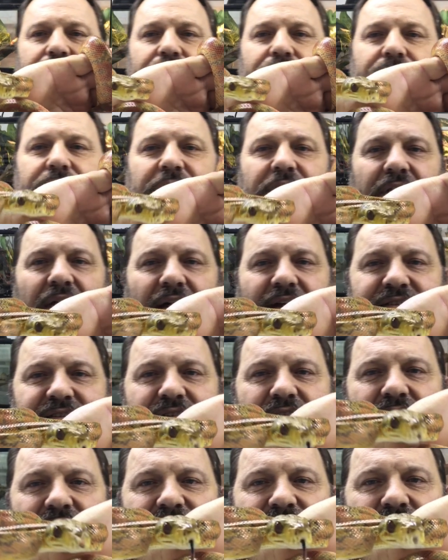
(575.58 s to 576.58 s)
The guys
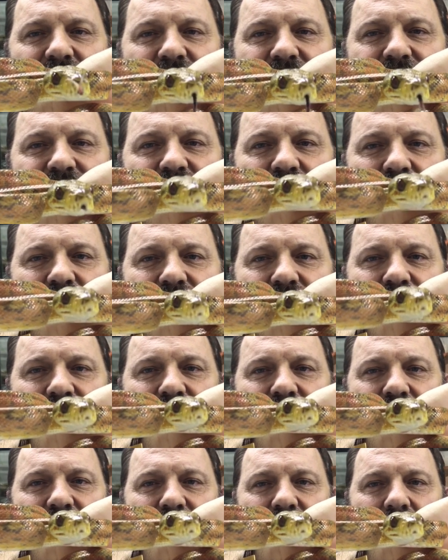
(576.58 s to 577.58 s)
in the States use it.
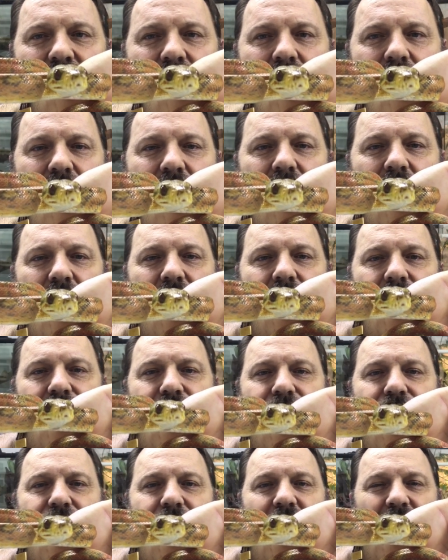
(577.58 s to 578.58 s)
I
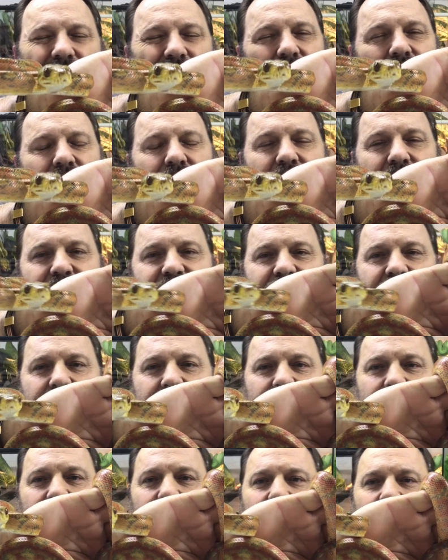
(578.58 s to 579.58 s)
think there's
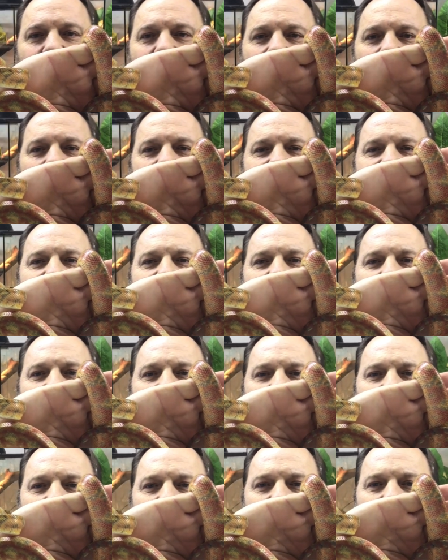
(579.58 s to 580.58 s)
obviously a
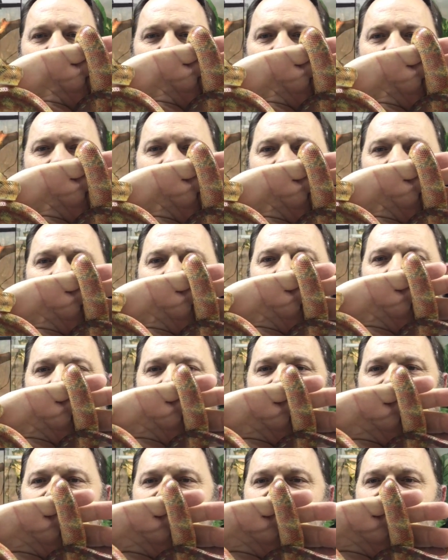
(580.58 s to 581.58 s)
few different
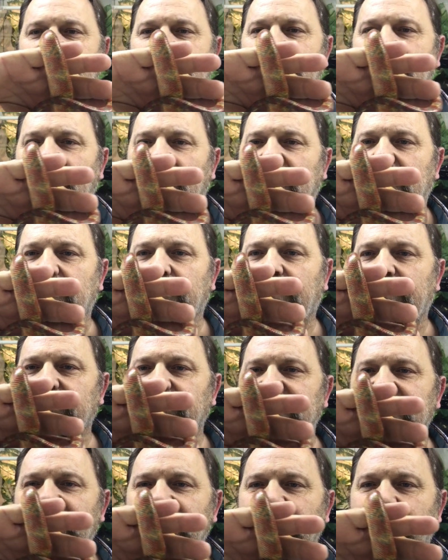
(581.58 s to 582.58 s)
varieties. I know
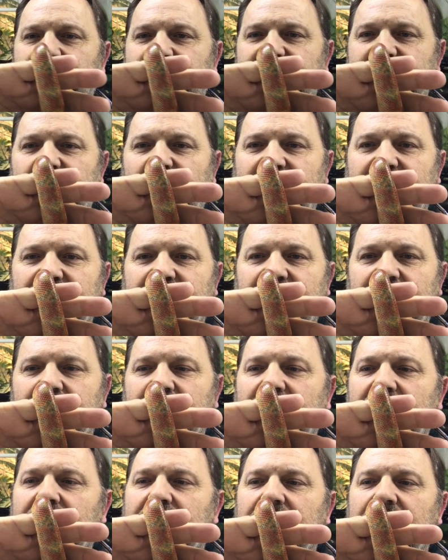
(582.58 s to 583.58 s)
Reptichip is one of them.
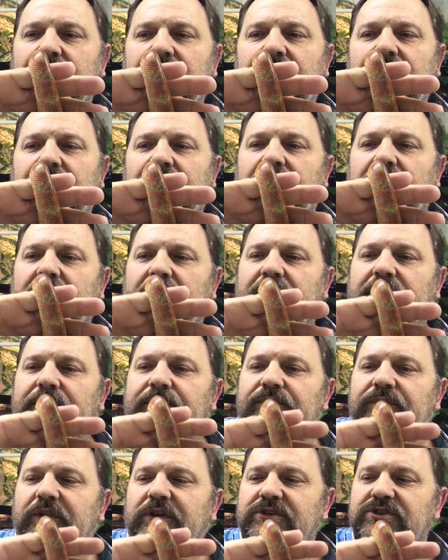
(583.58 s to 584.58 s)

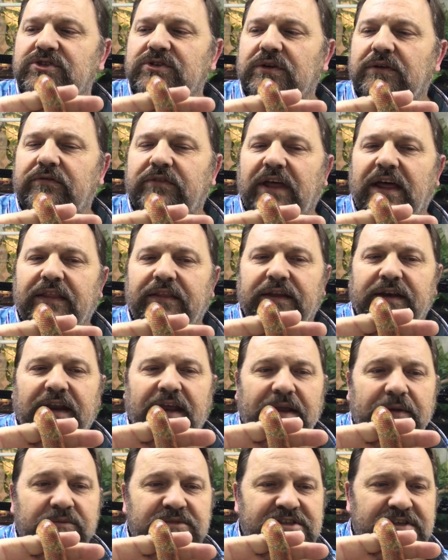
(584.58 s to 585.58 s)
I'm not sure of the other
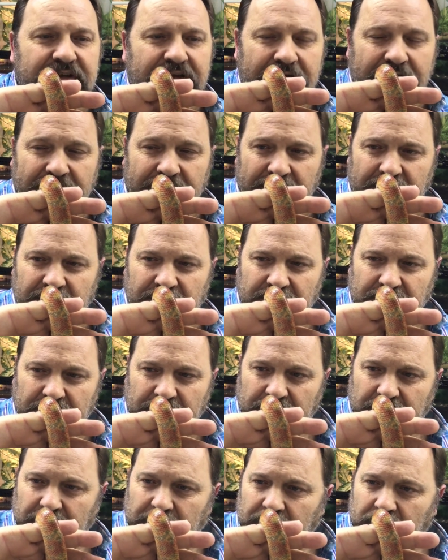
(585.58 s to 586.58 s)
names.
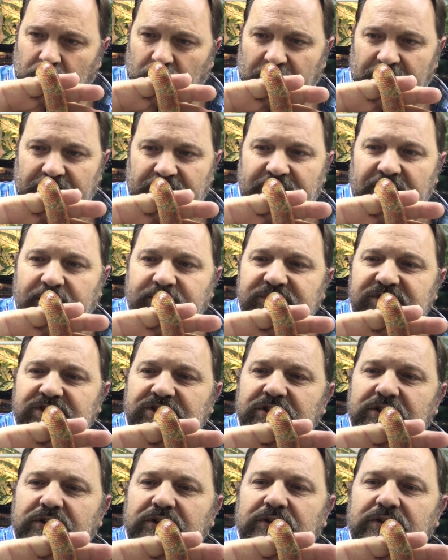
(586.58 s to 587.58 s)
When it comes
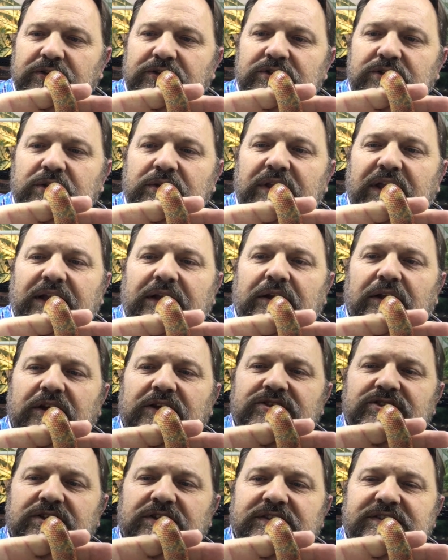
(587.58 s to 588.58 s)
to the
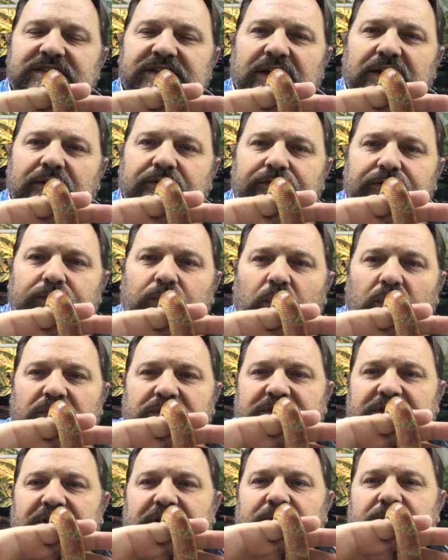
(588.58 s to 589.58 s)
enclosure itself,
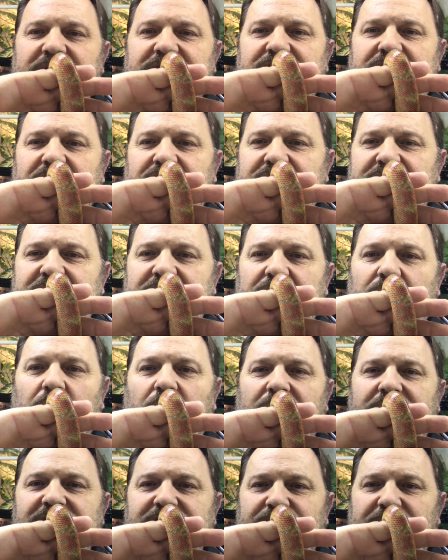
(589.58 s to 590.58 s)
water must obviously
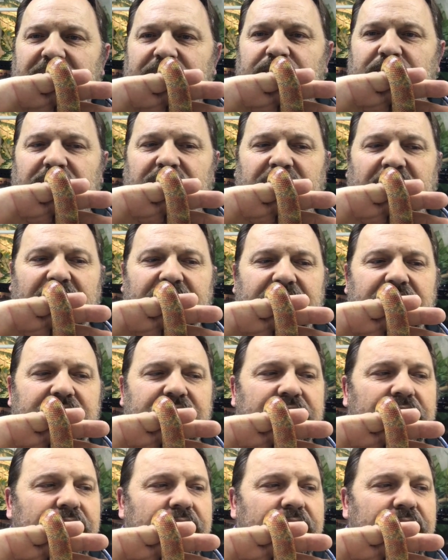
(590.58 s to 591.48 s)
always be provided.